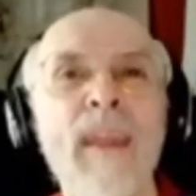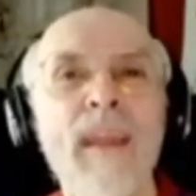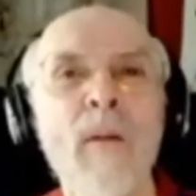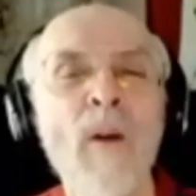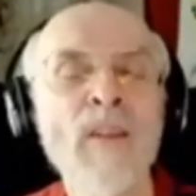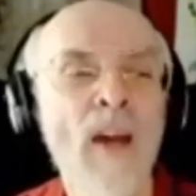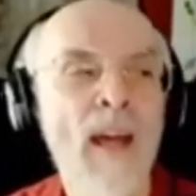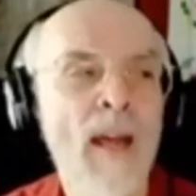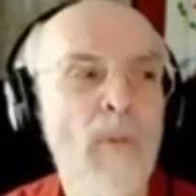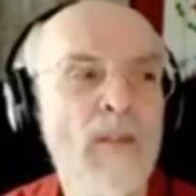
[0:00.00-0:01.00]
One
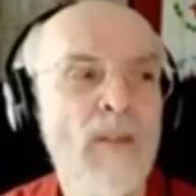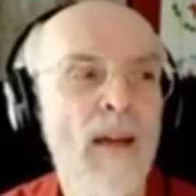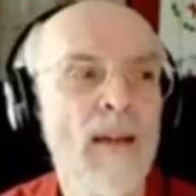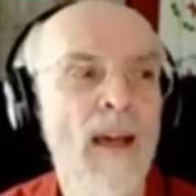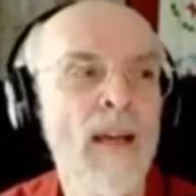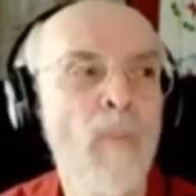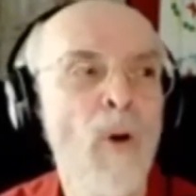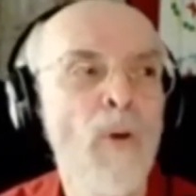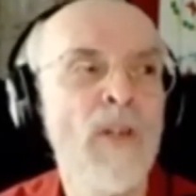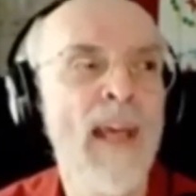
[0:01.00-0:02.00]
time, an
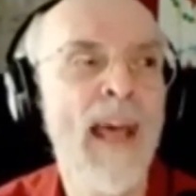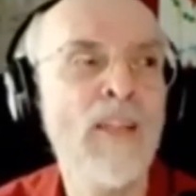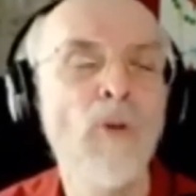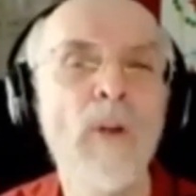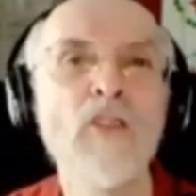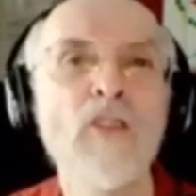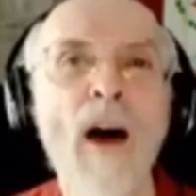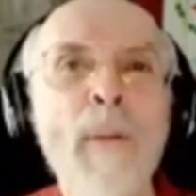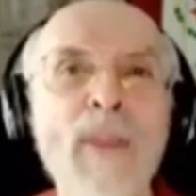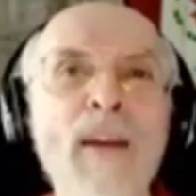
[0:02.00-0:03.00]
opponent actually
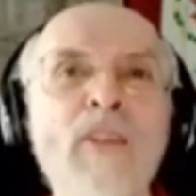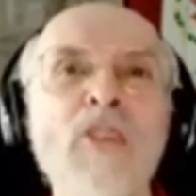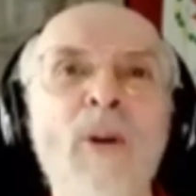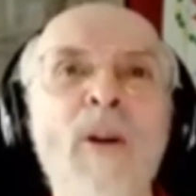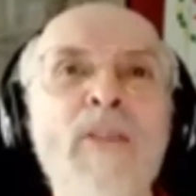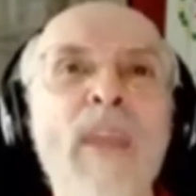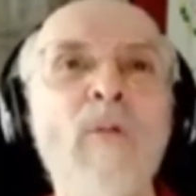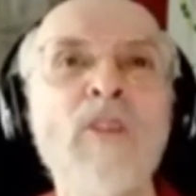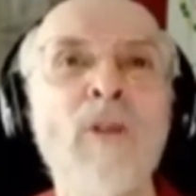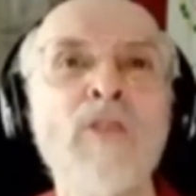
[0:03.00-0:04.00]
dropped their sword. They were
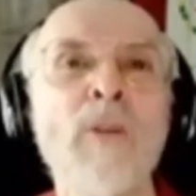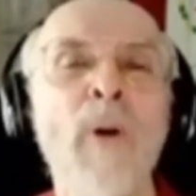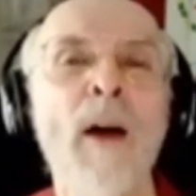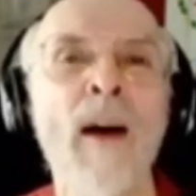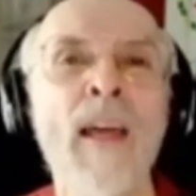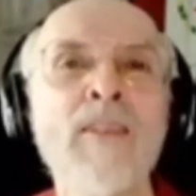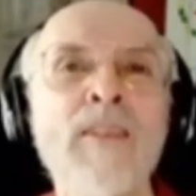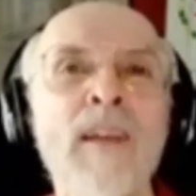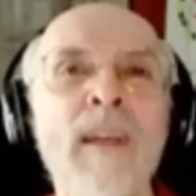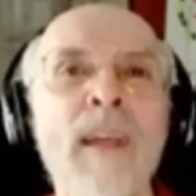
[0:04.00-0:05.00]
so
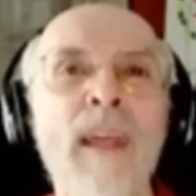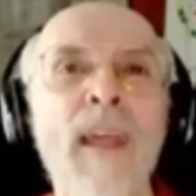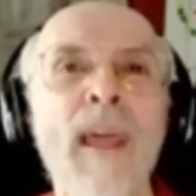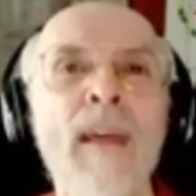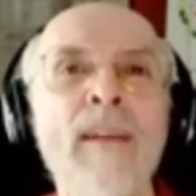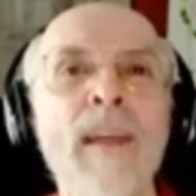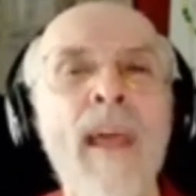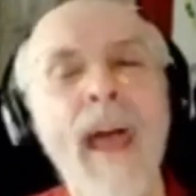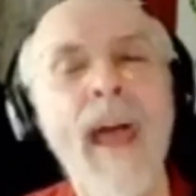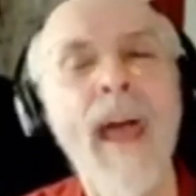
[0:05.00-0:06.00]
surprised. And
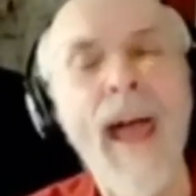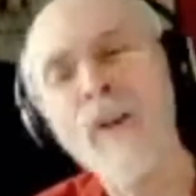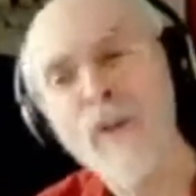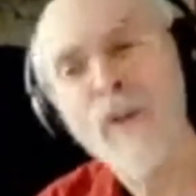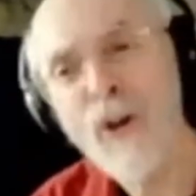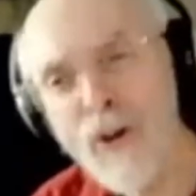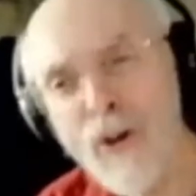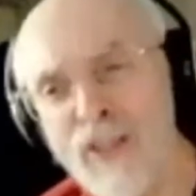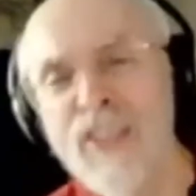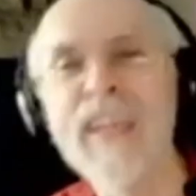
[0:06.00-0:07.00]
out of
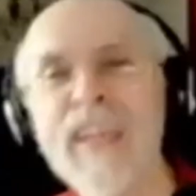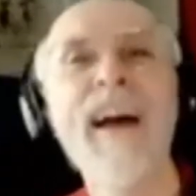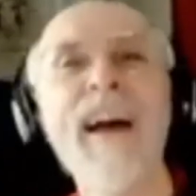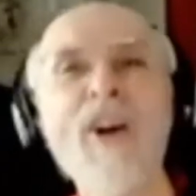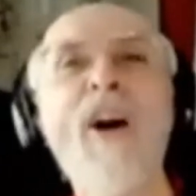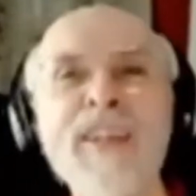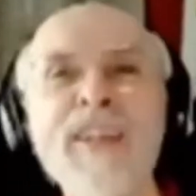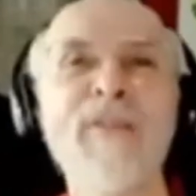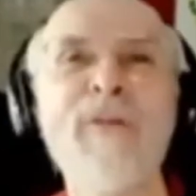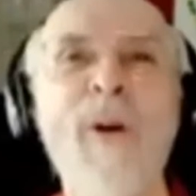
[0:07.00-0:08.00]
courtesy, I caught
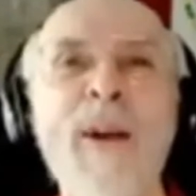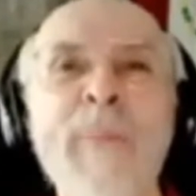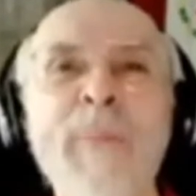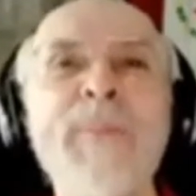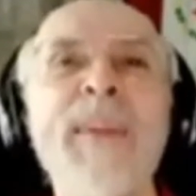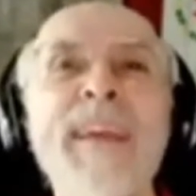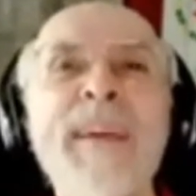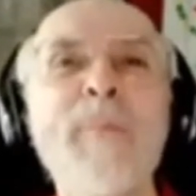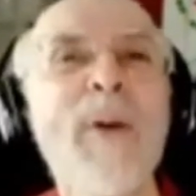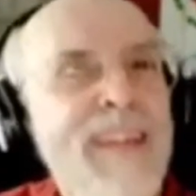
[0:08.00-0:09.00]
it for him.
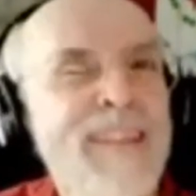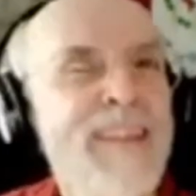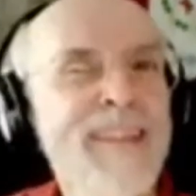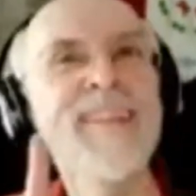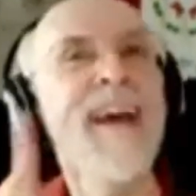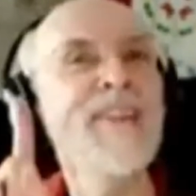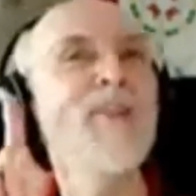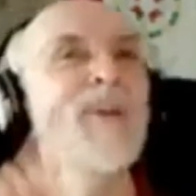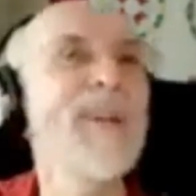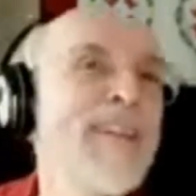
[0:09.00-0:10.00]
But I didn't
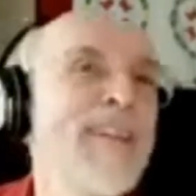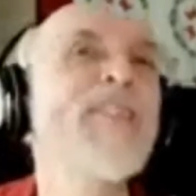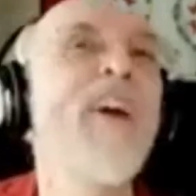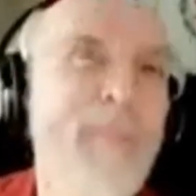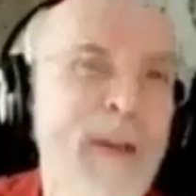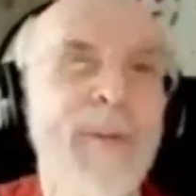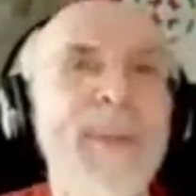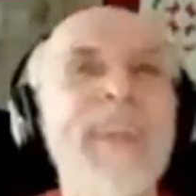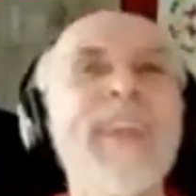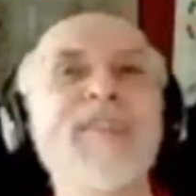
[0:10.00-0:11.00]
actually disarm him.
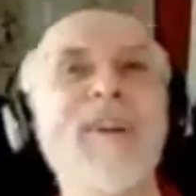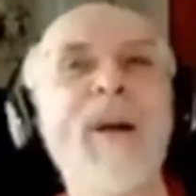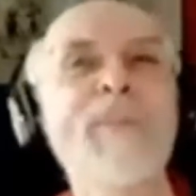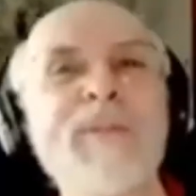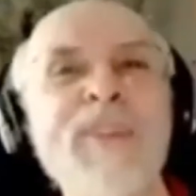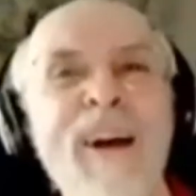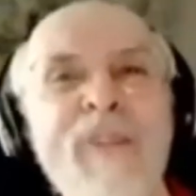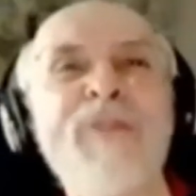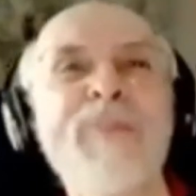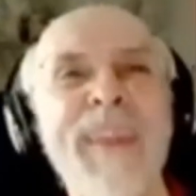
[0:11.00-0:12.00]
He disarmed himself.